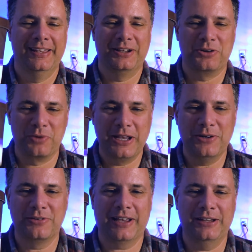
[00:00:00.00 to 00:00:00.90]

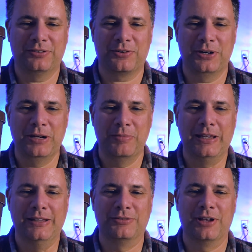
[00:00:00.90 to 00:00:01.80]
Grater's ice cream
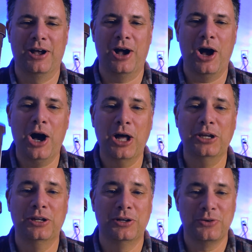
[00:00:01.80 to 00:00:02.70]
is
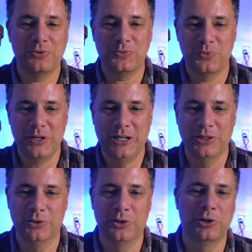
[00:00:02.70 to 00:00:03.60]

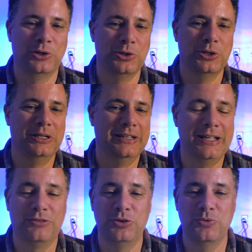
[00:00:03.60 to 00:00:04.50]
unreal good.
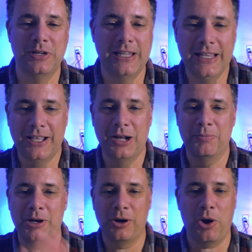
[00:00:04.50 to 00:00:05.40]
It's unique
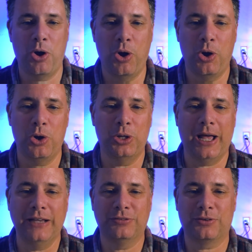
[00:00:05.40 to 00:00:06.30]
among all
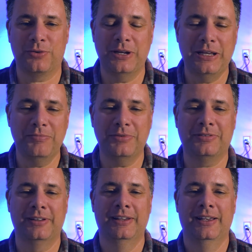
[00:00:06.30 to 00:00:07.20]
ice
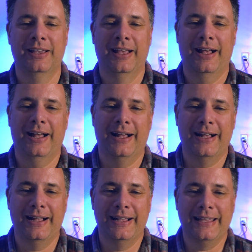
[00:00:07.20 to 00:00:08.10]
creams
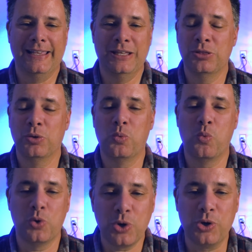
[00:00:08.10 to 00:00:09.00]
in the
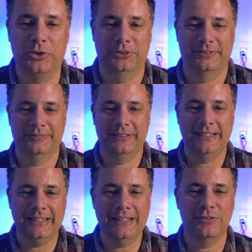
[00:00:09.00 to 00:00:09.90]
world.
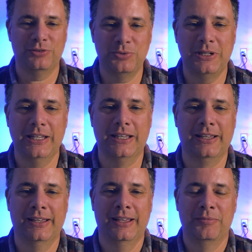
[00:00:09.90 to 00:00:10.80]
It is
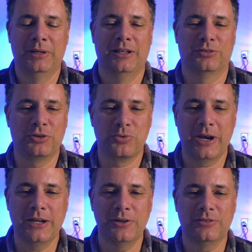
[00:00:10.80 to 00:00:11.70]
unique because
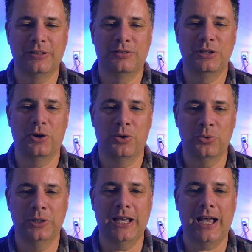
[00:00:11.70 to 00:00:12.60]
Grater's is the
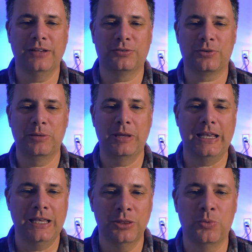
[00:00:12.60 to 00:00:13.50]
only ice cream
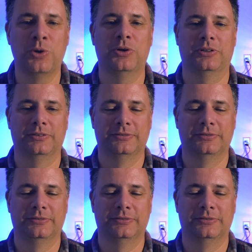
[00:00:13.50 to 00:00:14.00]
in the world